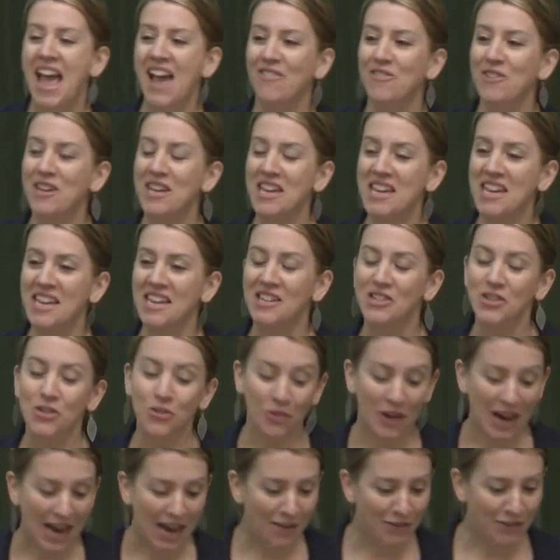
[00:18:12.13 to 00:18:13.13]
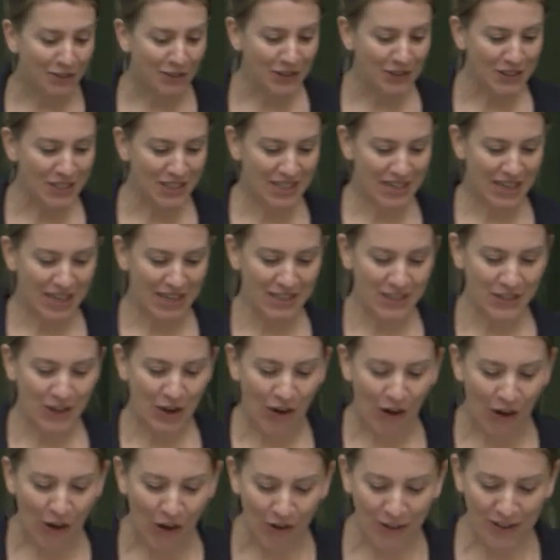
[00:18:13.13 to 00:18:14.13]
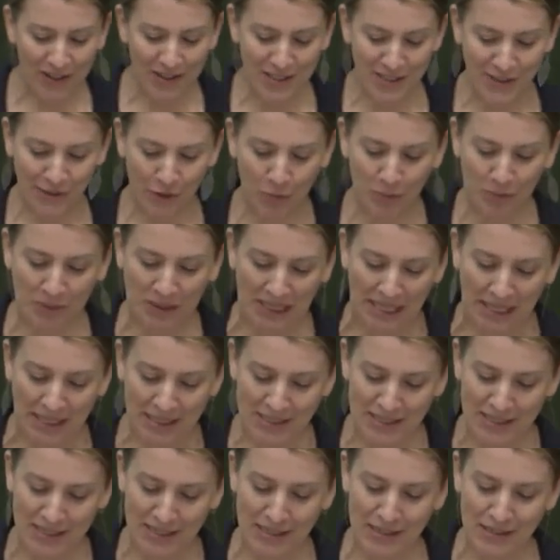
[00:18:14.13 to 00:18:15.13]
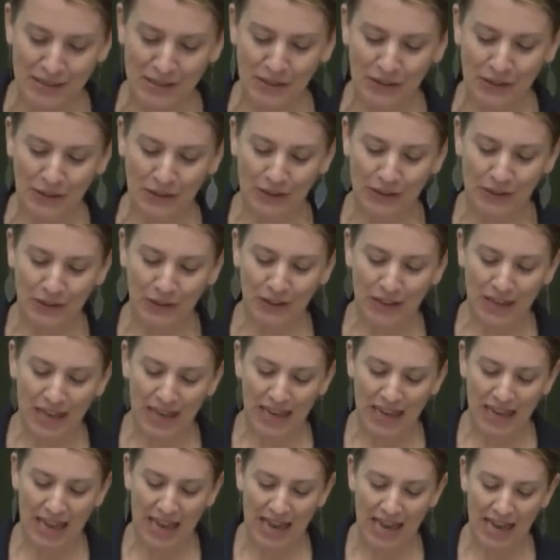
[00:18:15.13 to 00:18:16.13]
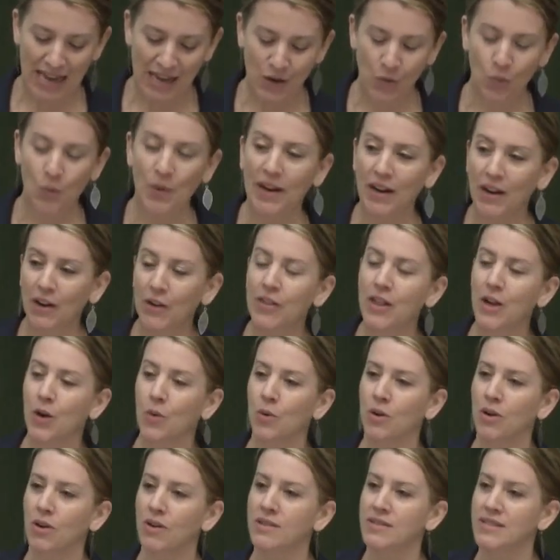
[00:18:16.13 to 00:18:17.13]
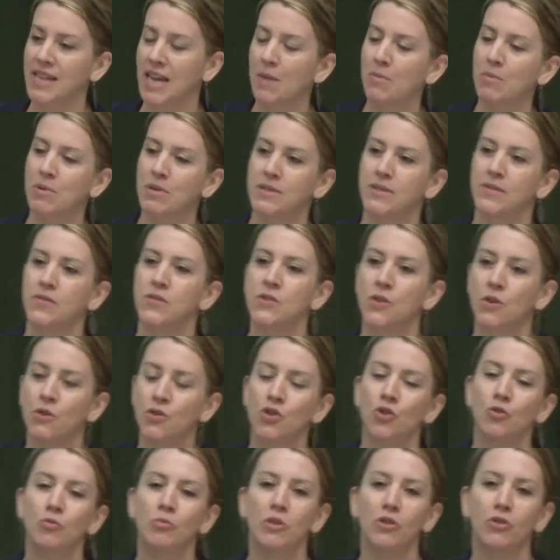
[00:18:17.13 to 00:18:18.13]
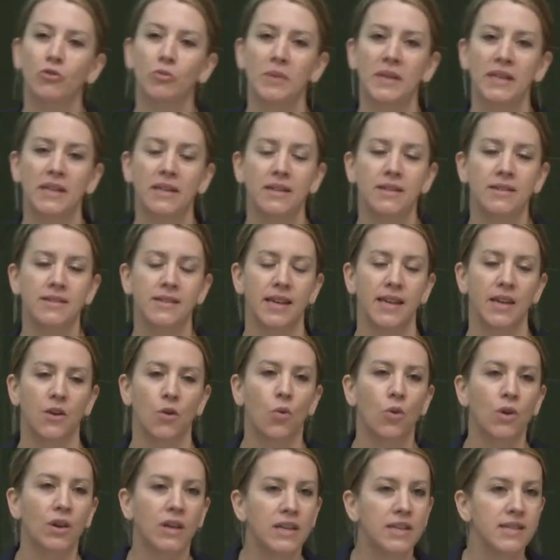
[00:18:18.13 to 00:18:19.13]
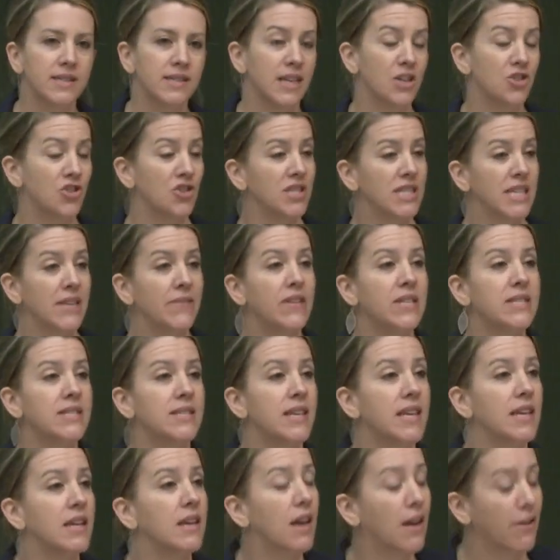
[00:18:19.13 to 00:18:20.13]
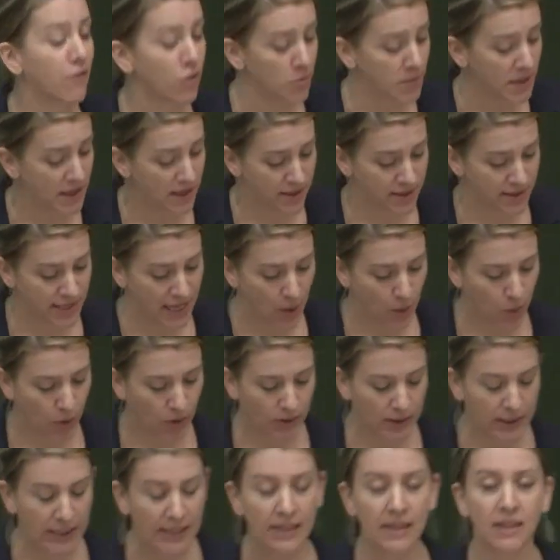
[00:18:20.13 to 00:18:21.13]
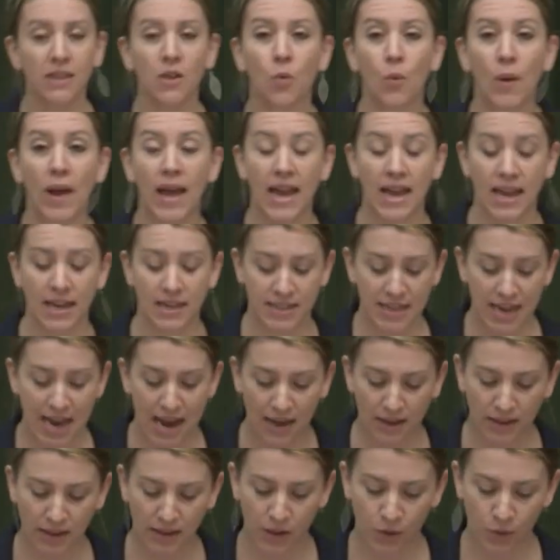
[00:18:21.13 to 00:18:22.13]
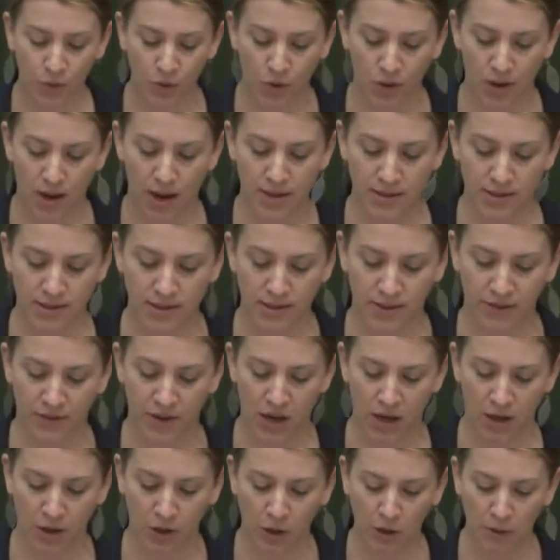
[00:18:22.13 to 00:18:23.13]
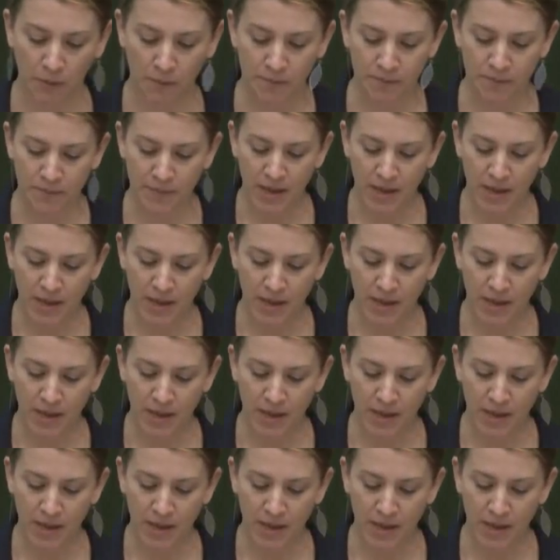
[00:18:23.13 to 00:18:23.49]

we traveled uh, to all these different places looking at where there were examples of social movements and organizations, even city governments that were leading the way in tackling the root causes of hunger.